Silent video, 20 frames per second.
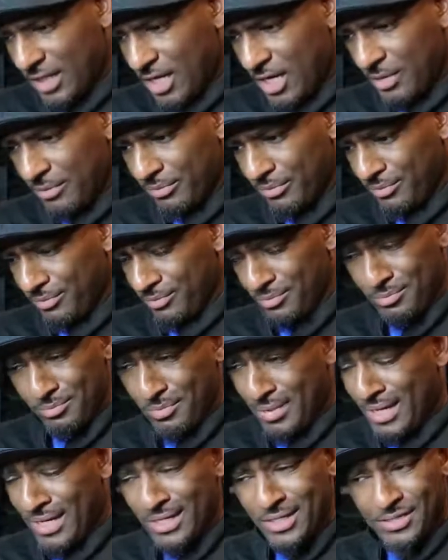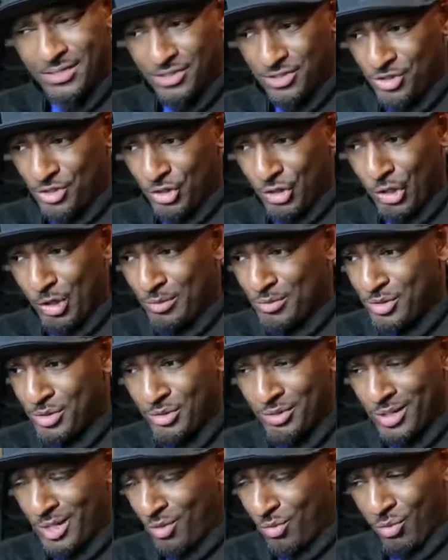um, meetings to show up
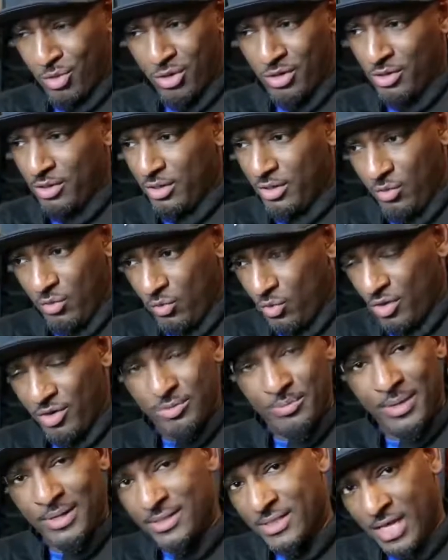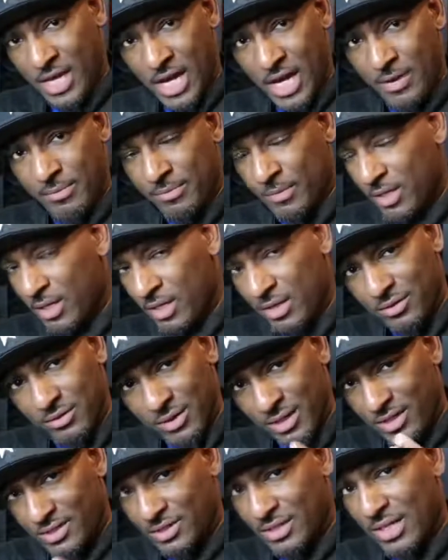to that weren't worth my time,
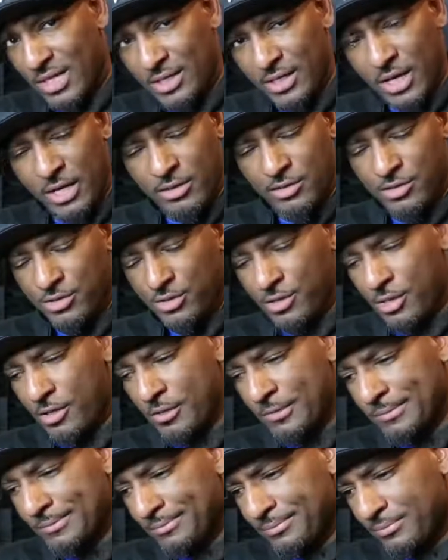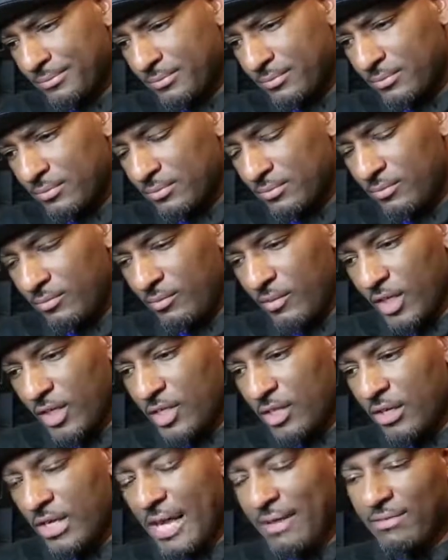things of that nature. So,
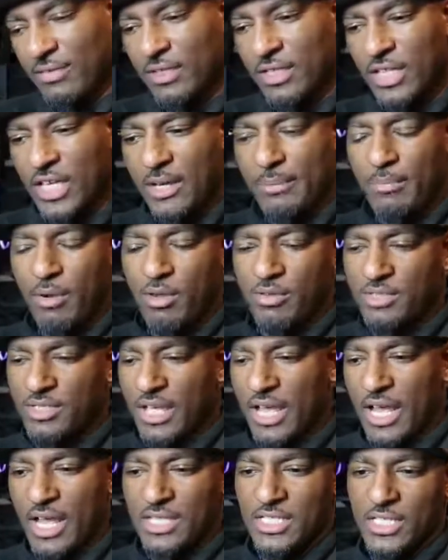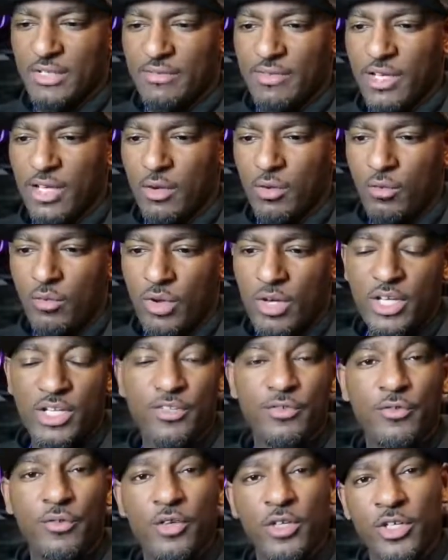you know, you have to look at both sides of it and what
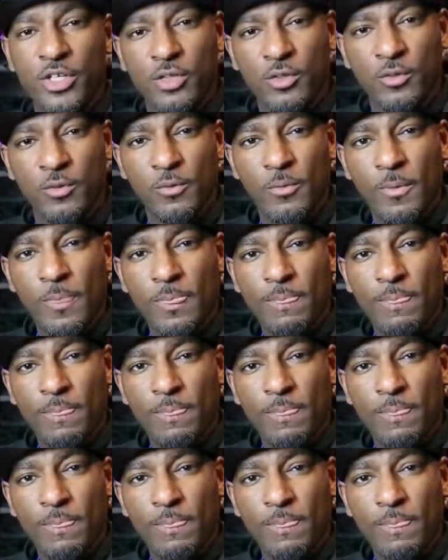is for you